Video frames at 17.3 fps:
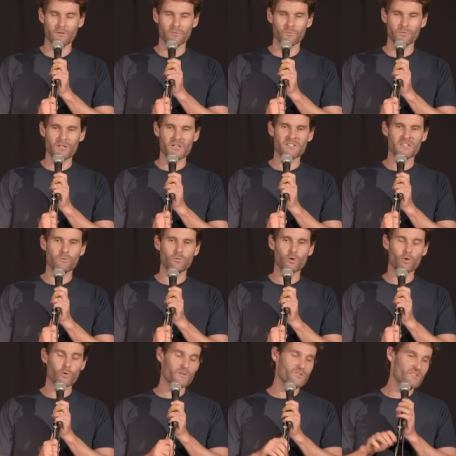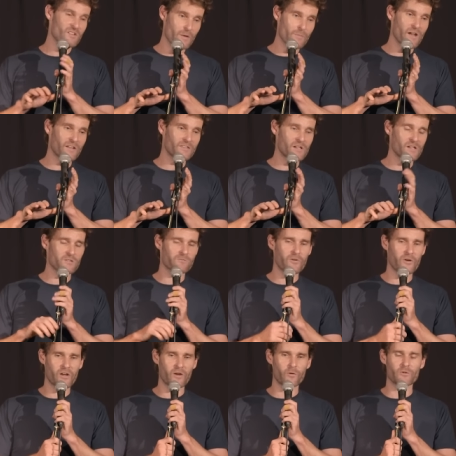But he said, "Look, what you've done back there is
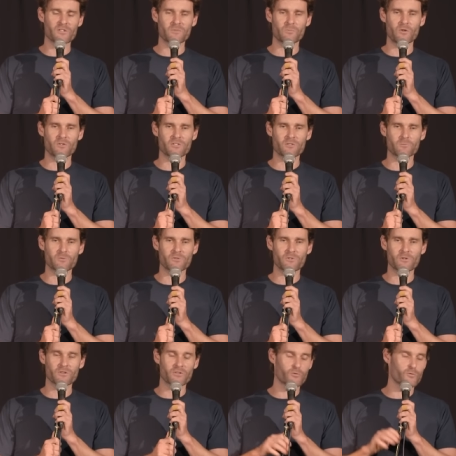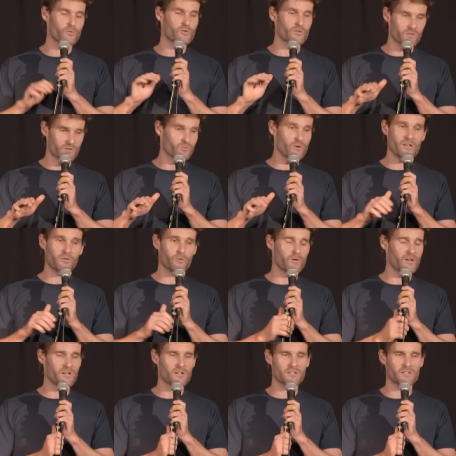very irresponsible. You've gone through, straight through
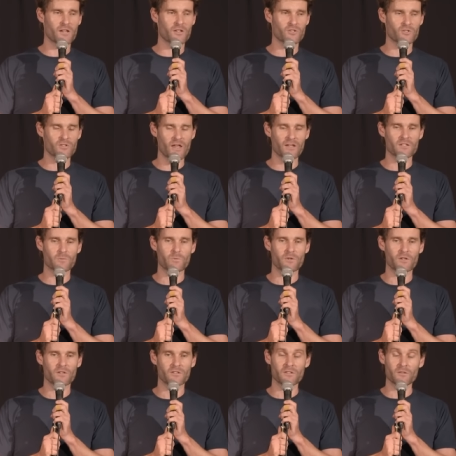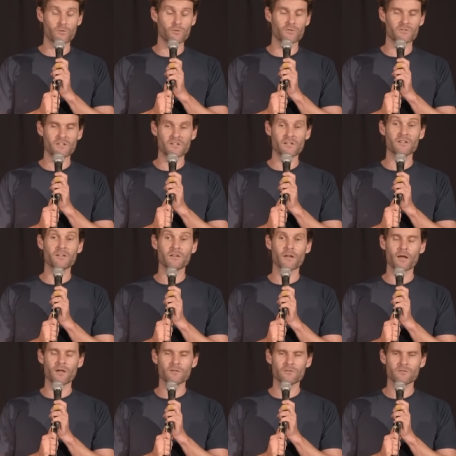an intersection at speed, didn't look, didn't
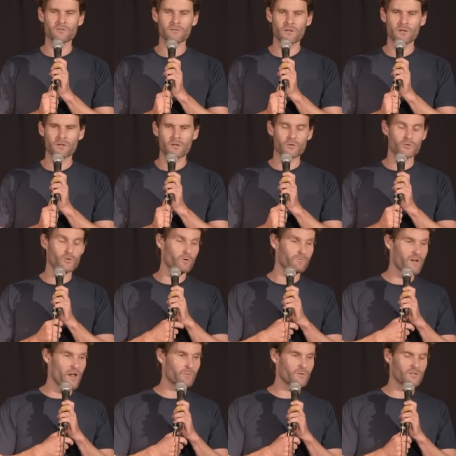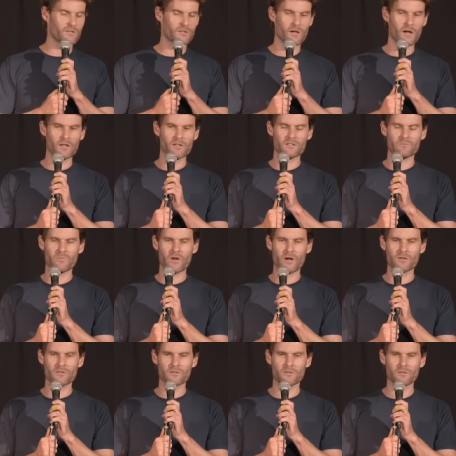indicate, got your family in the car, that's
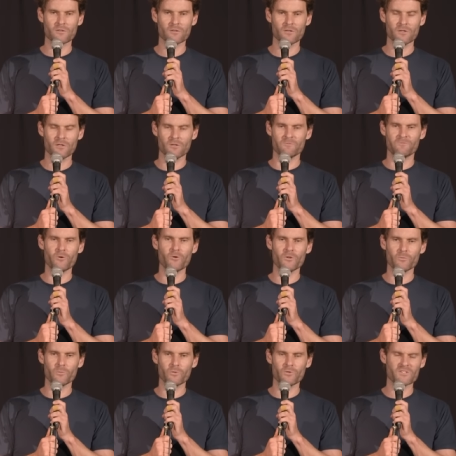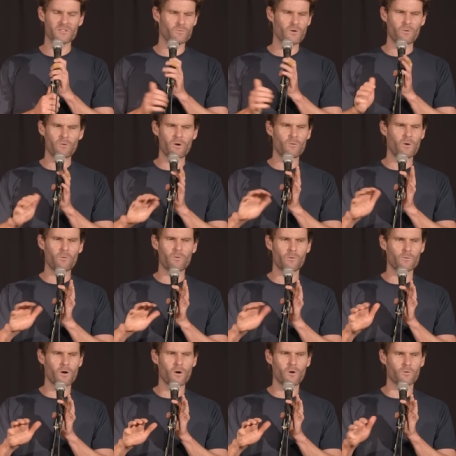embarrassing. And furthermore," I said, "Whoa, whoa, whoa, whoa,
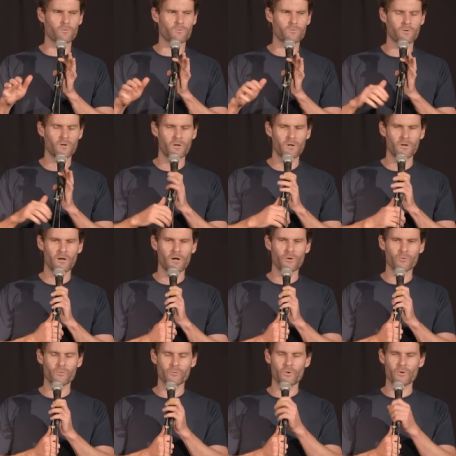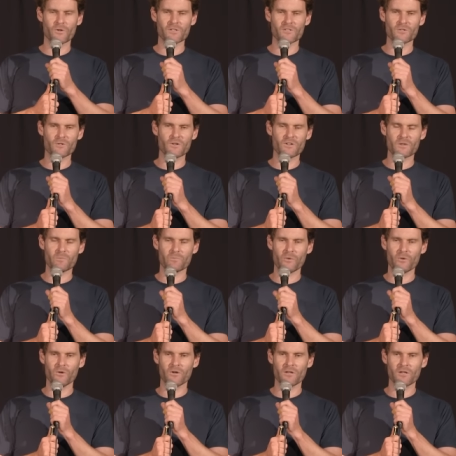whoa. Hold the walkie-talkie,
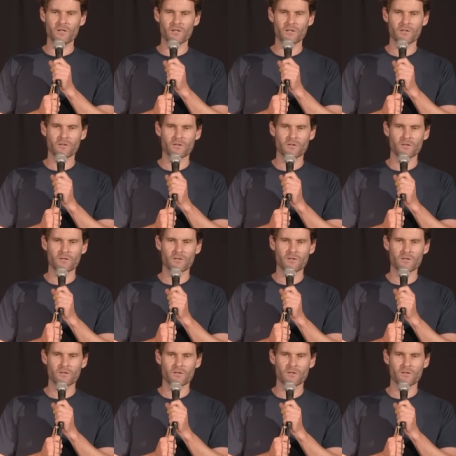porky.